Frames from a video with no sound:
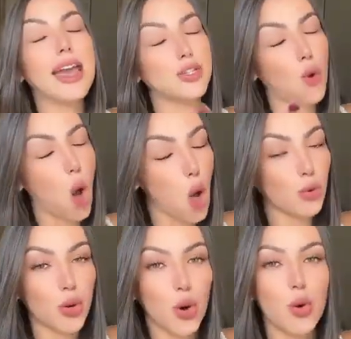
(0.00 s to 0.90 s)
As you
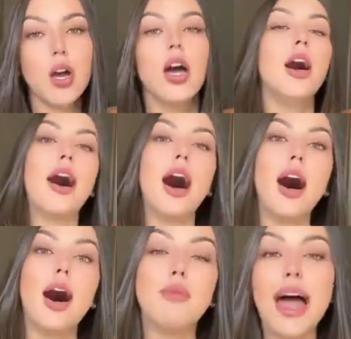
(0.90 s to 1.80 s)
all know,
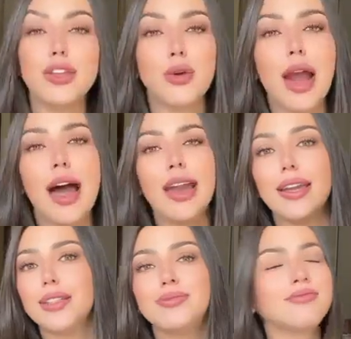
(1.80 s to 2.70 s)
I
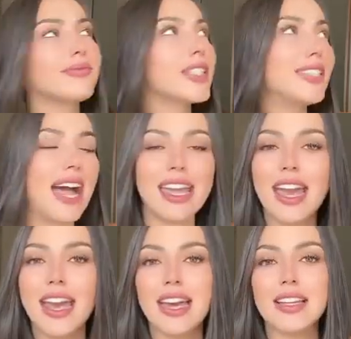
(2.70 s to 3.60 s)
tried
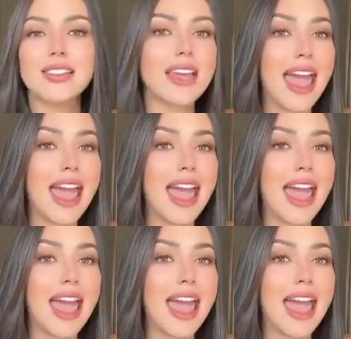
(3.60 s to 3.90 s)
diets,